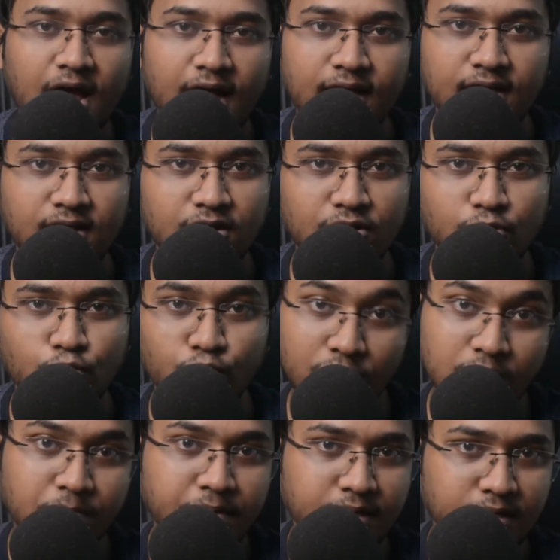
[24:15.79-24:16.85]
and
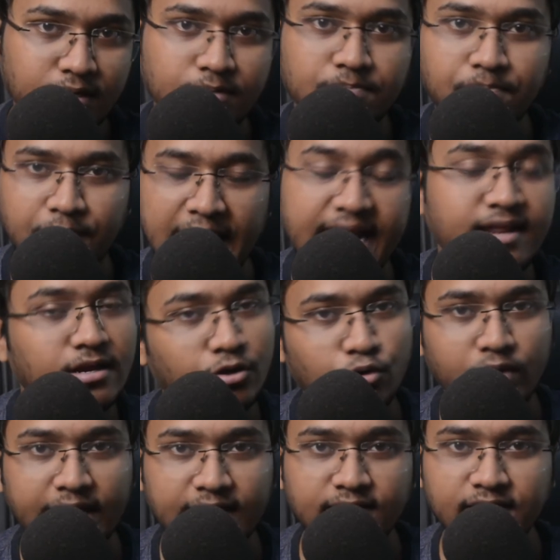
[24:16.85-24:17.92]
will be planning
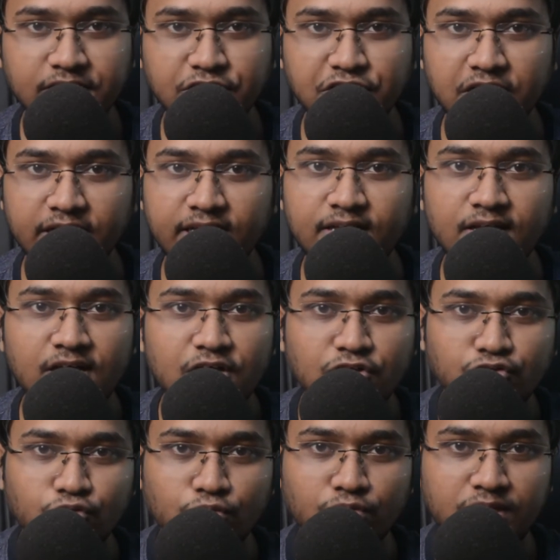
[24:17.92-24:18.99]
to take their GRE.
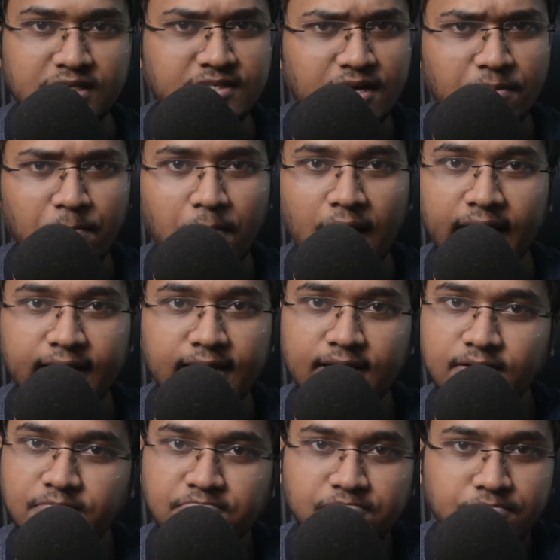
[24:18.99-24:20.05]
So these are
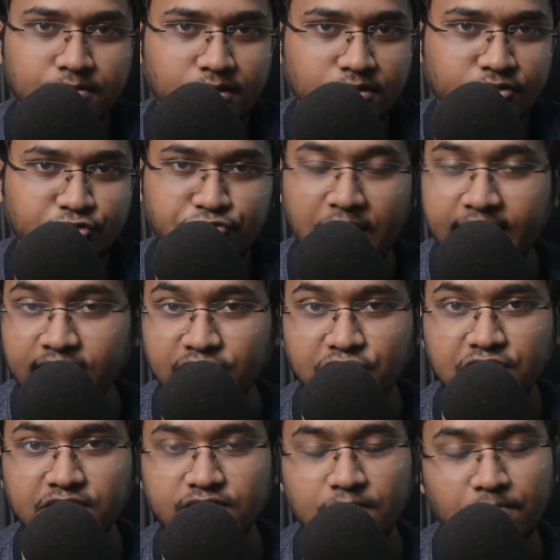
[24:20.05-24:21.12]
my
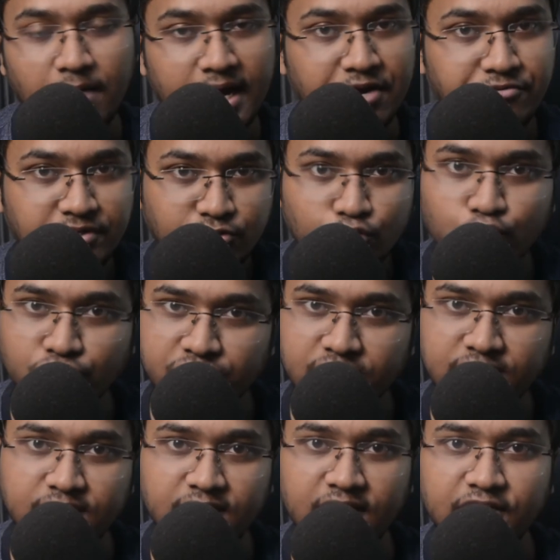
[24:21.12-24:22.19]
strategies, my
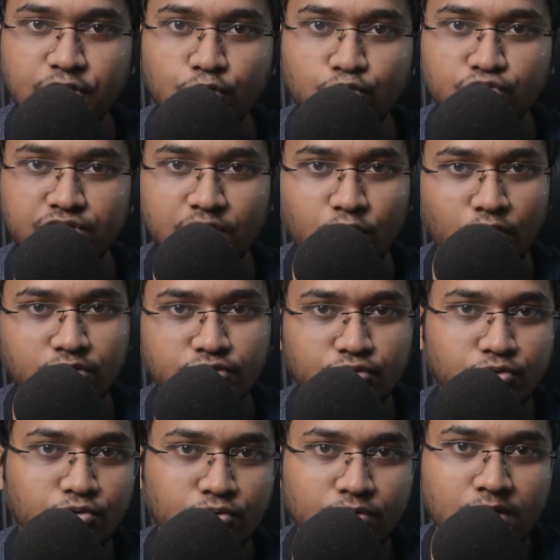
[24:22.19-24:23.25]
resources that I used, and
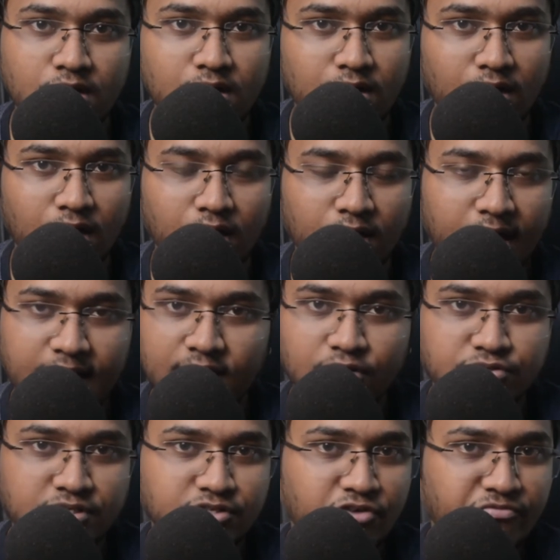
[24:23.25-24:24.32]
also
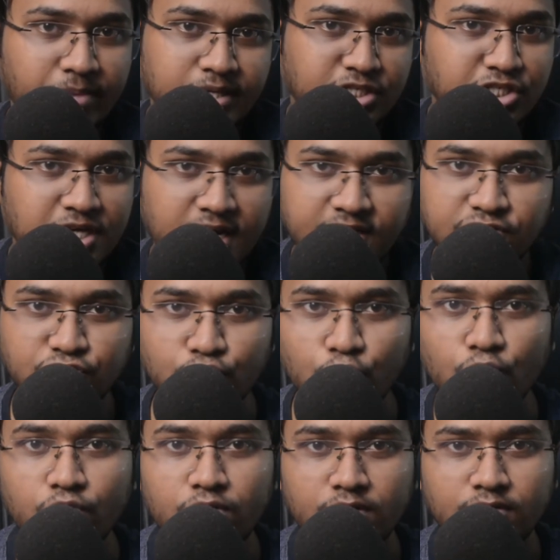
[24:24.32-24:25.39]
diagnosis of my GRE
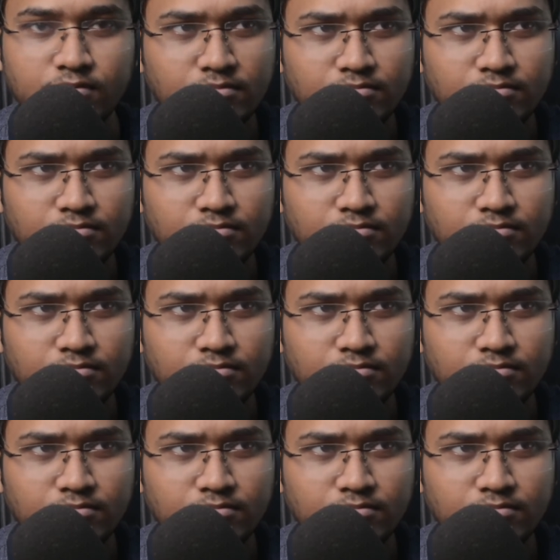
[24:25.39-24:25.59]
score.